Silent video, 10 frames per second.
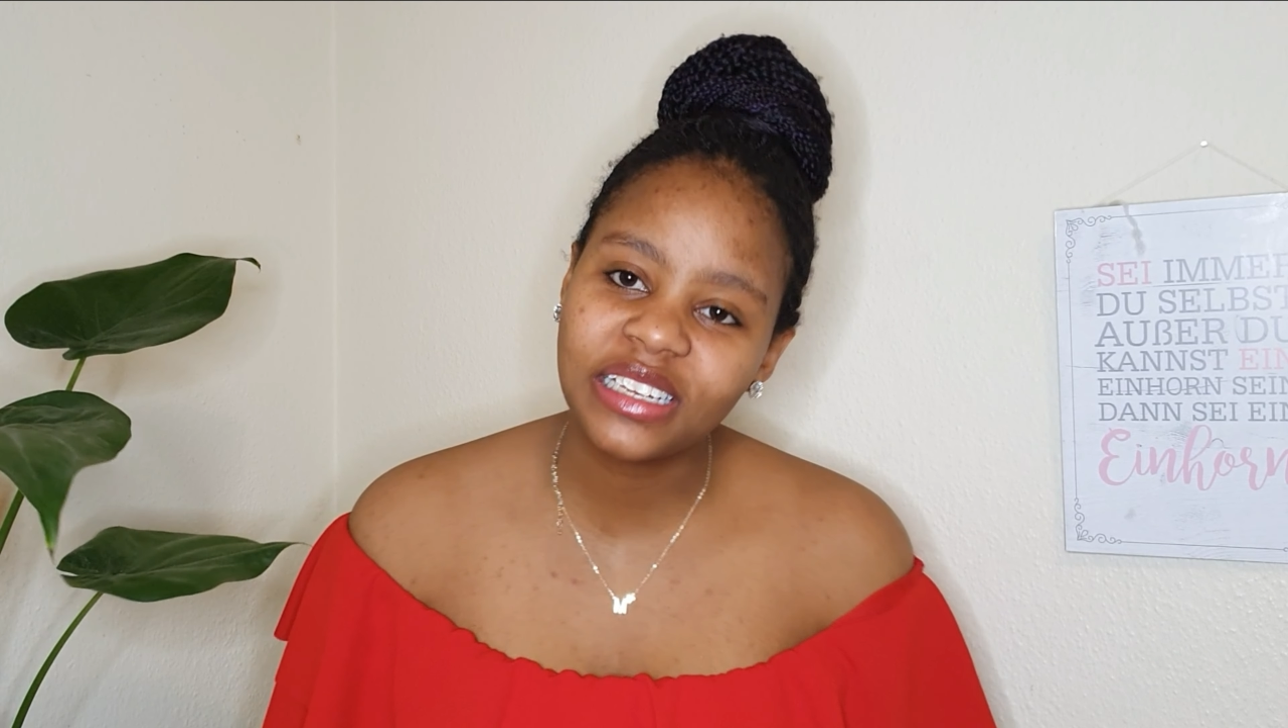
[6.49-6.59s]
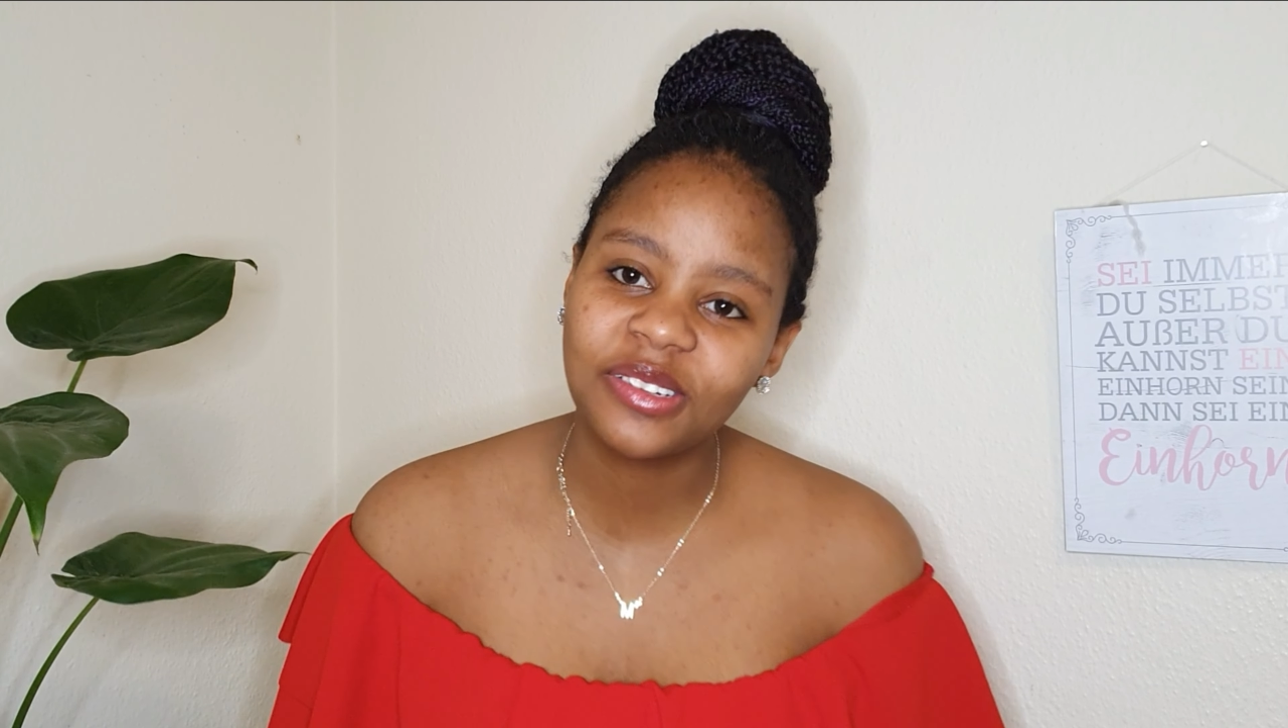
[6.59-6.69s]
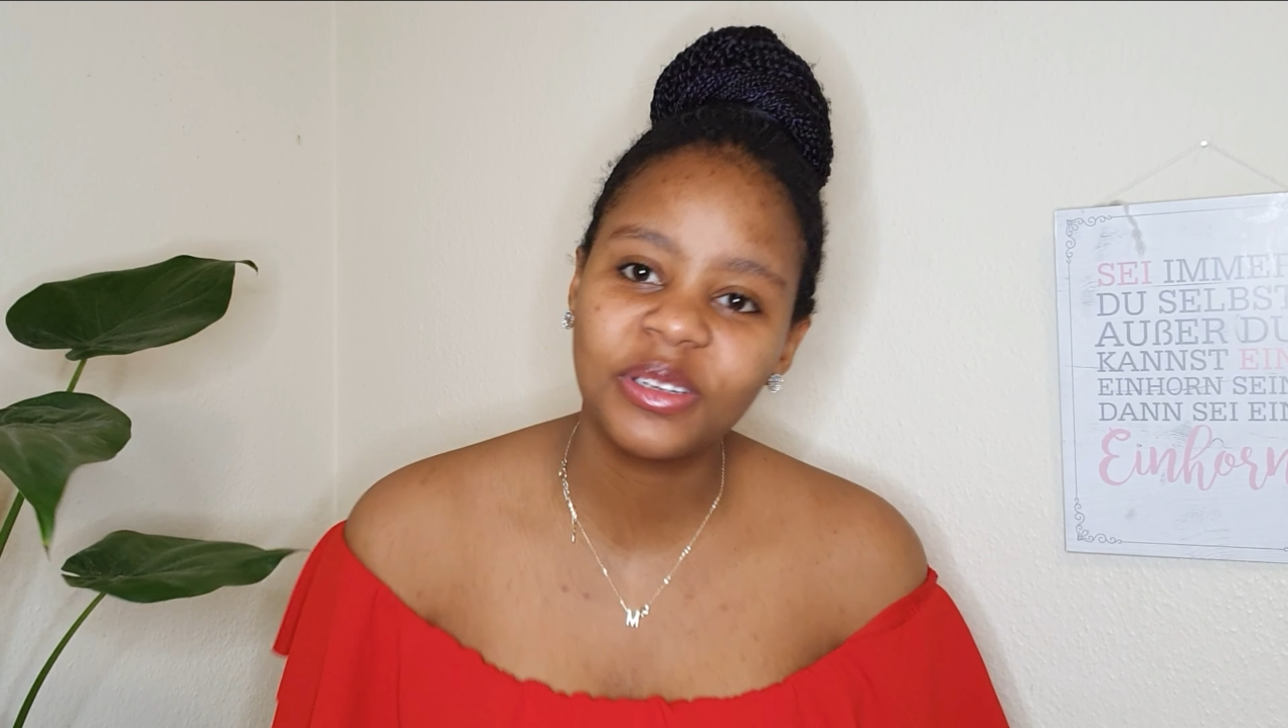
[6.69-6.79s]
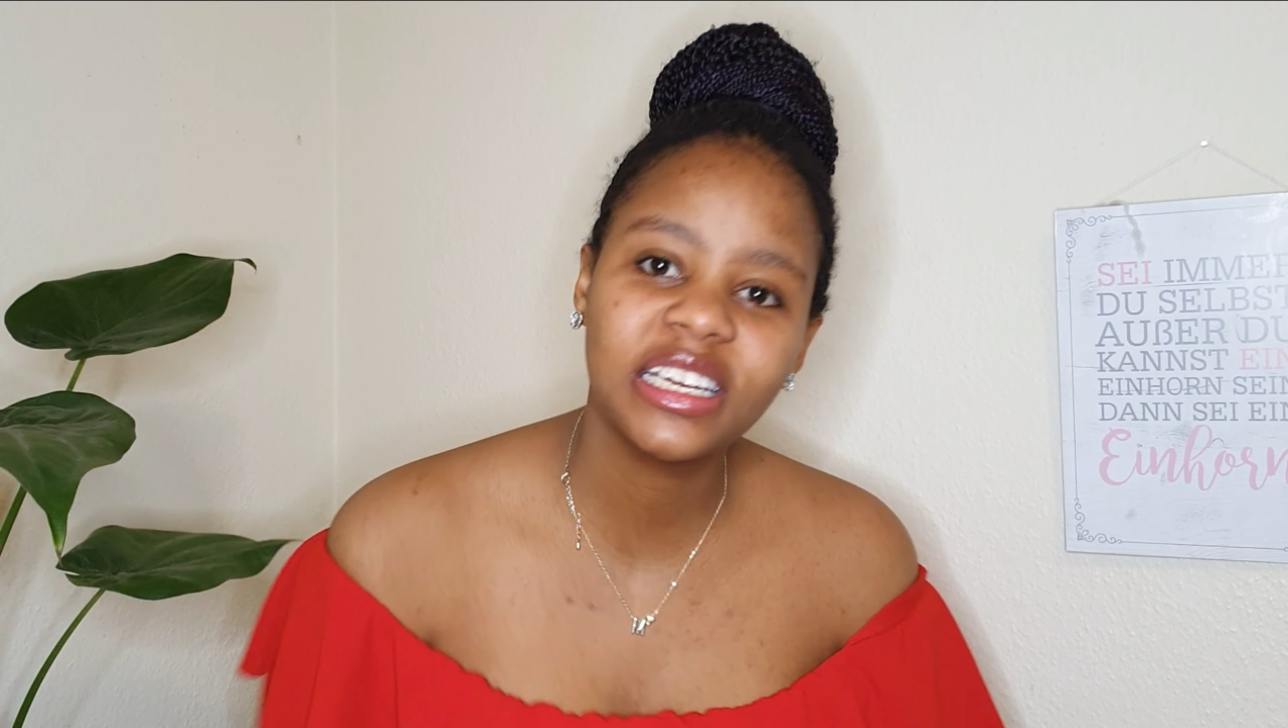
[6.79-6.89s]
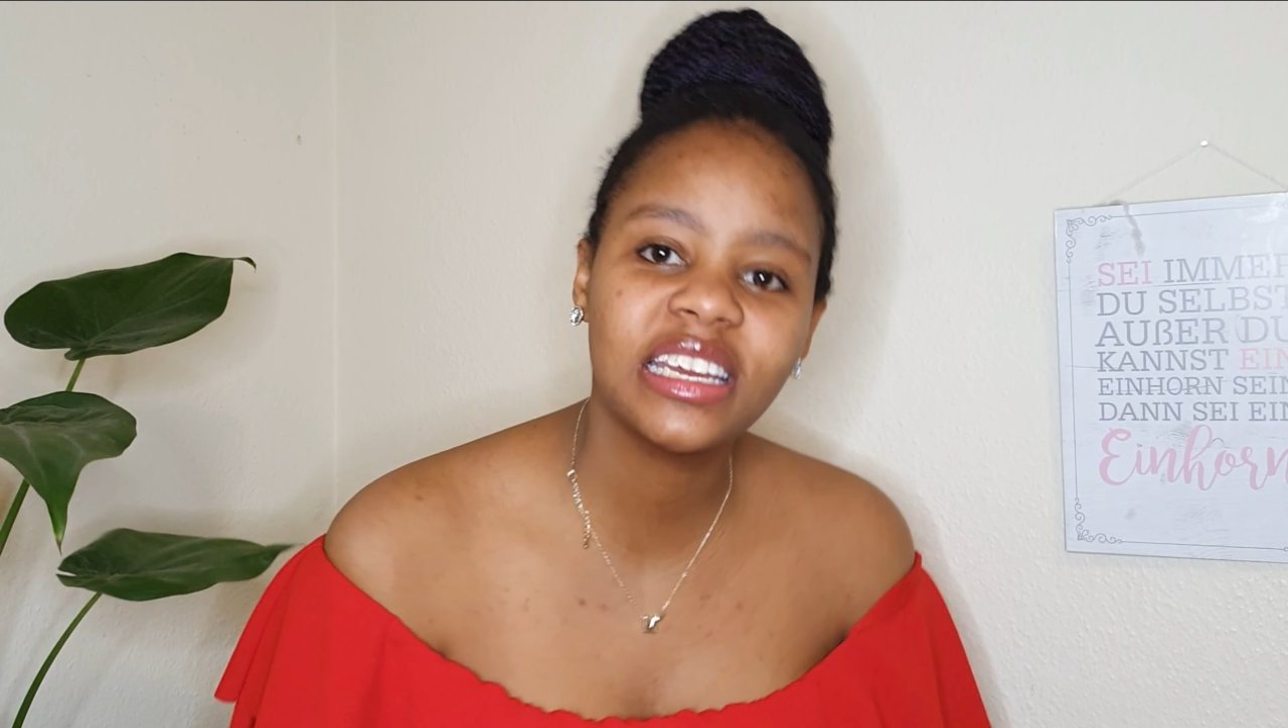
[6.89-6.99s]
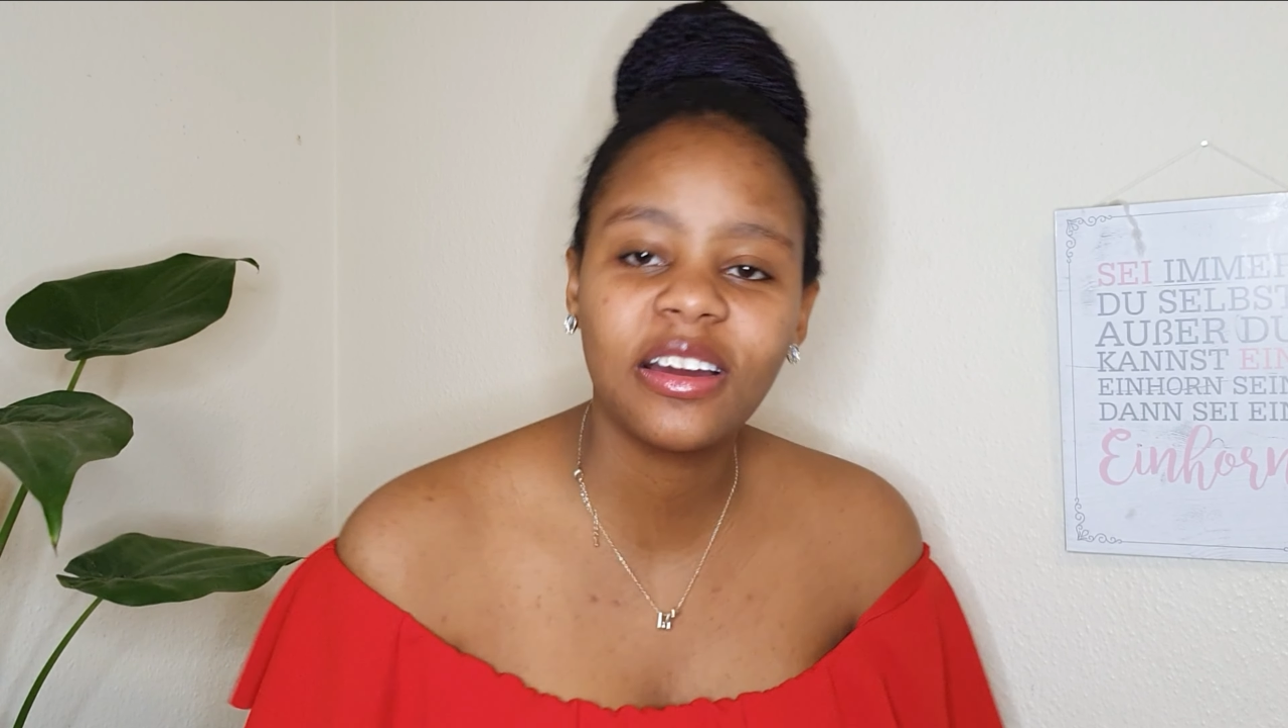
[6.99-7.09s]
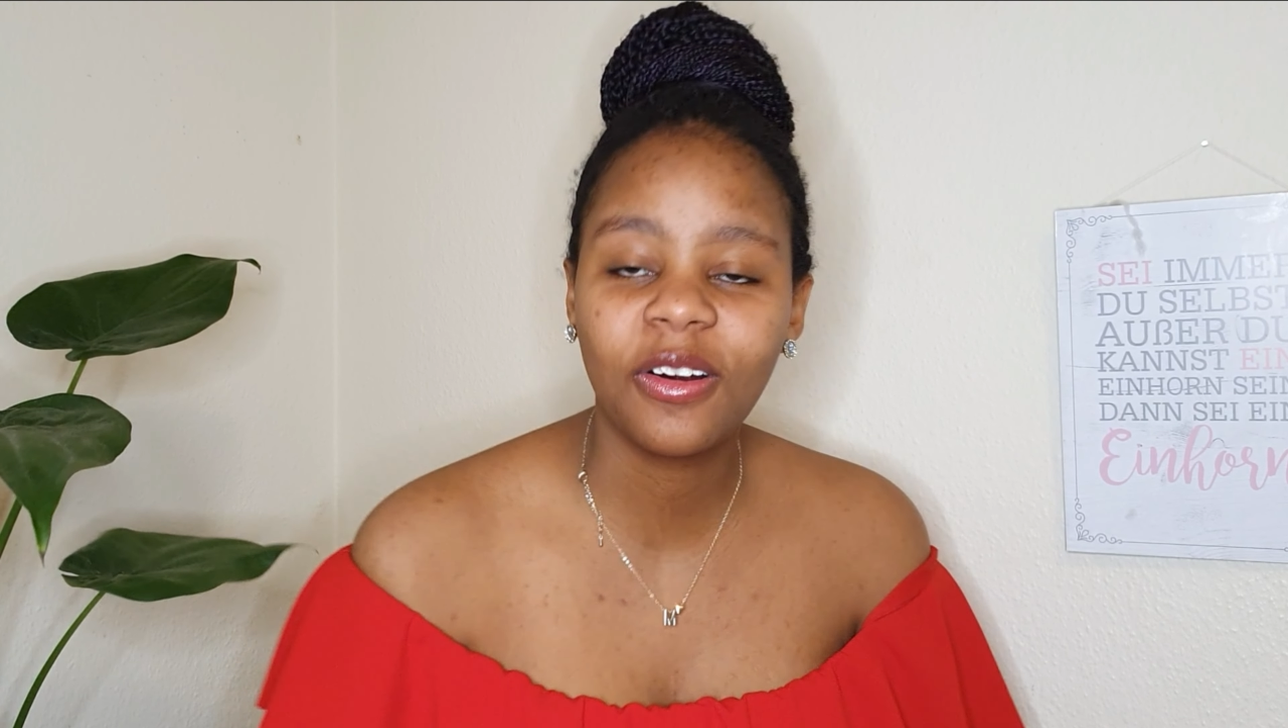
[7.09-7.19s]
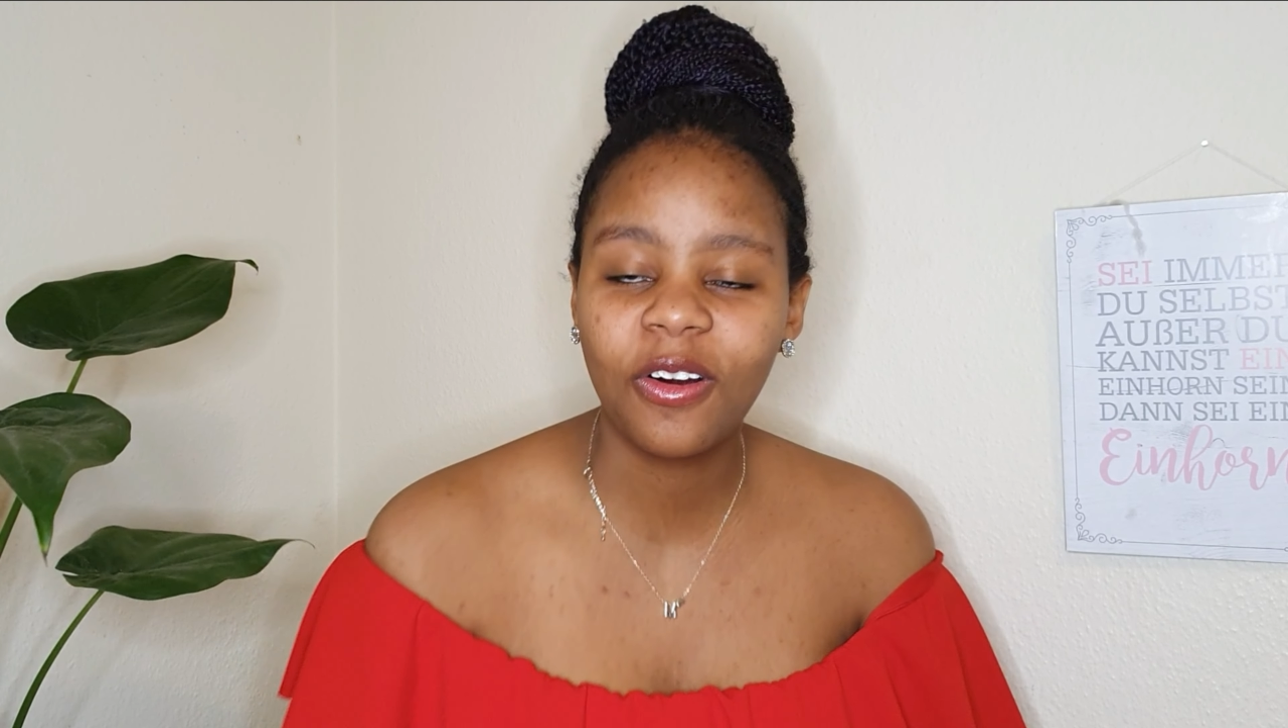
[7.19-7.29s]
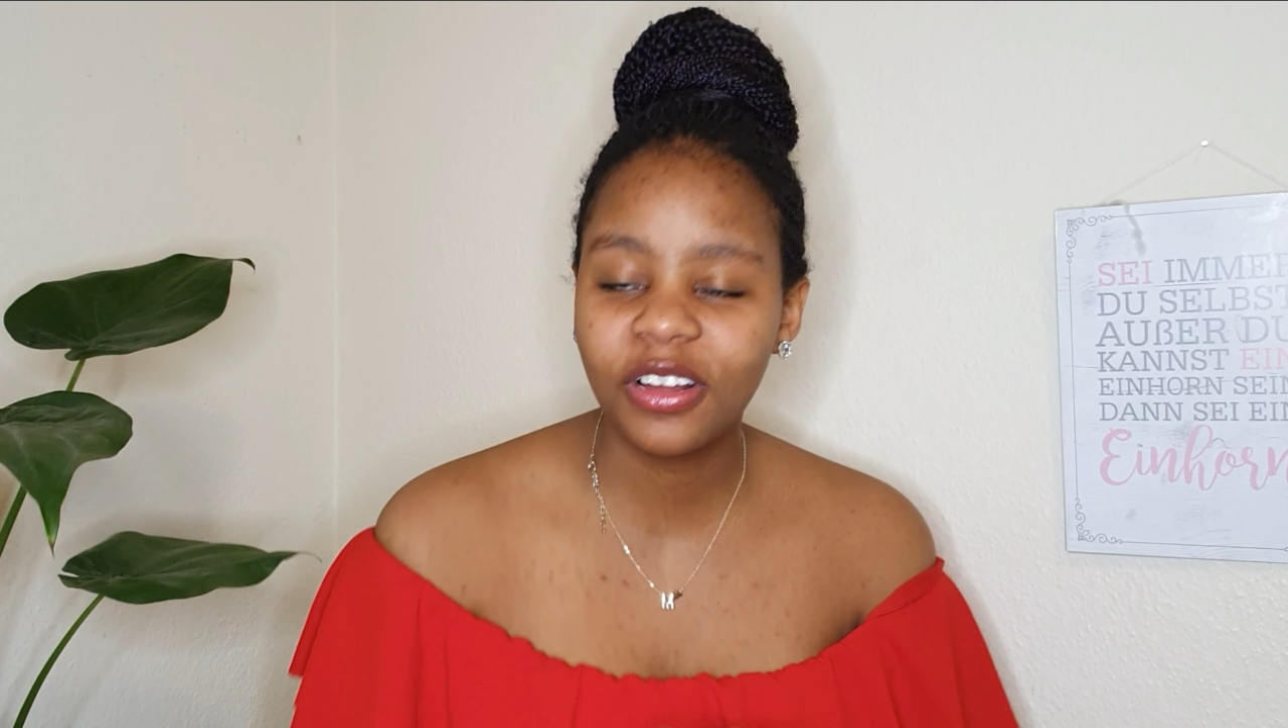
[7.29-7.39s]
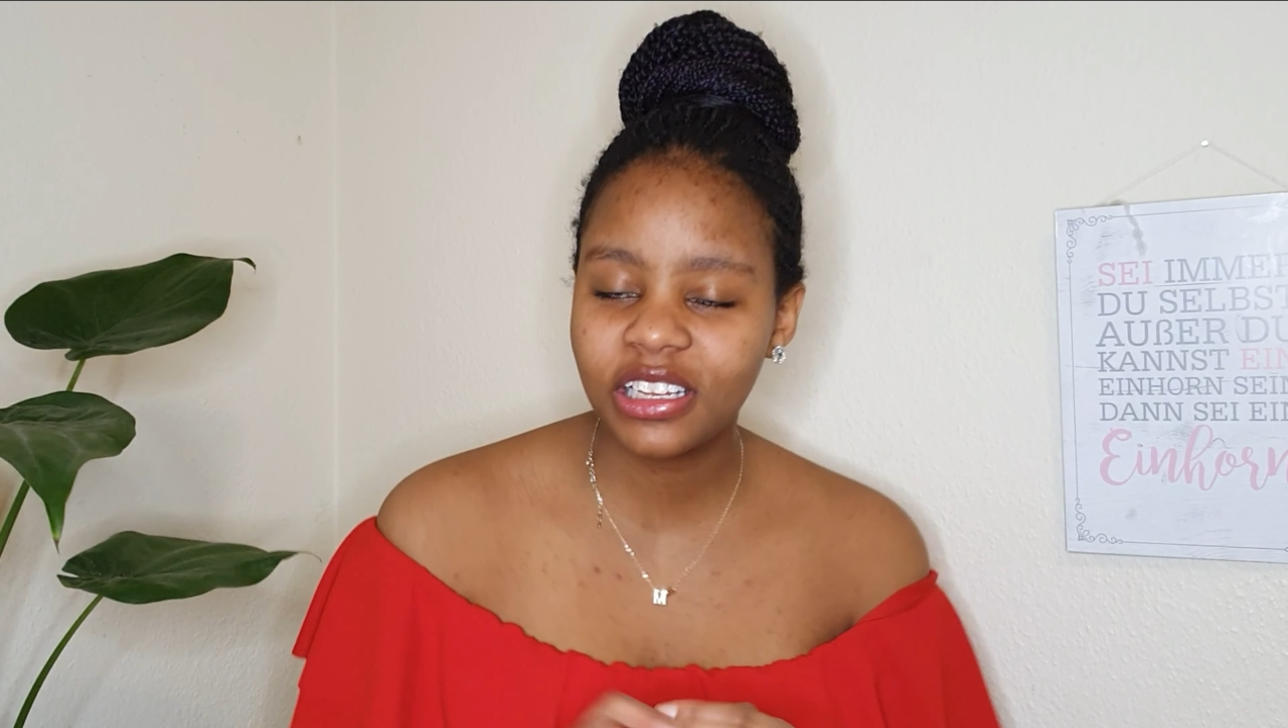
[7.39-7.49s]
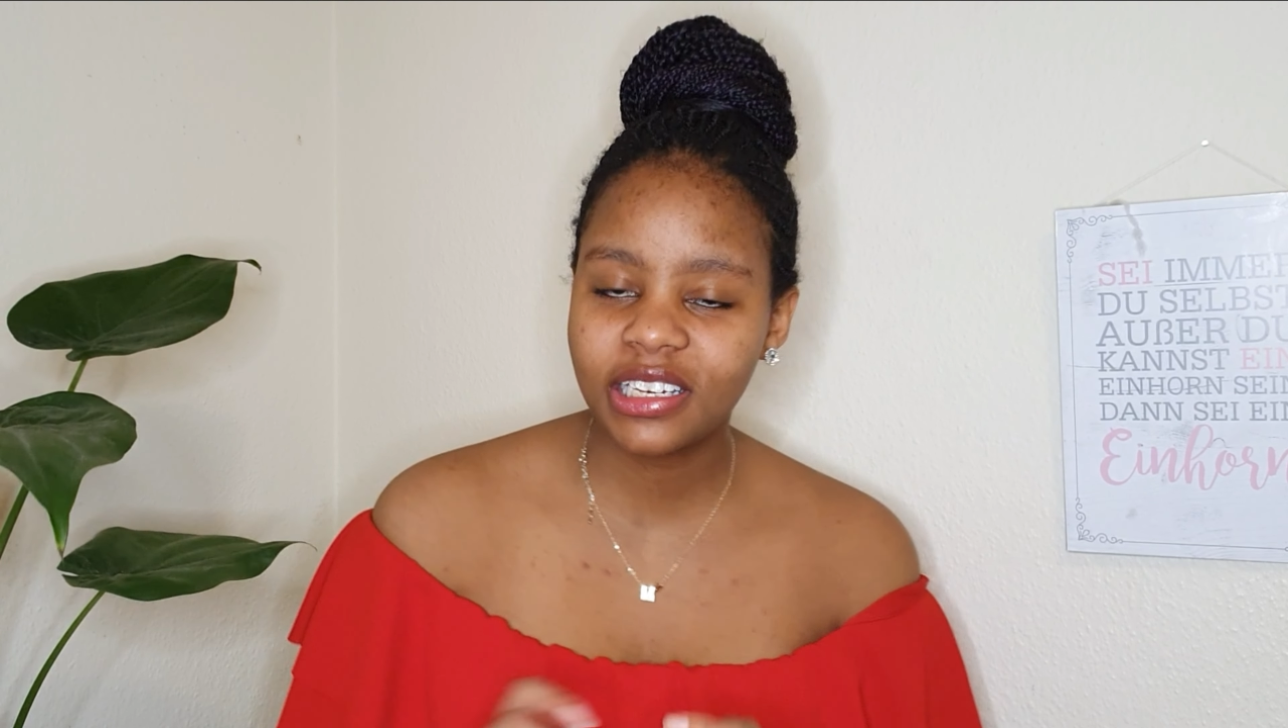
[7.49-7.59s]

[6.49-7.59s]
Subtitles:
today or on the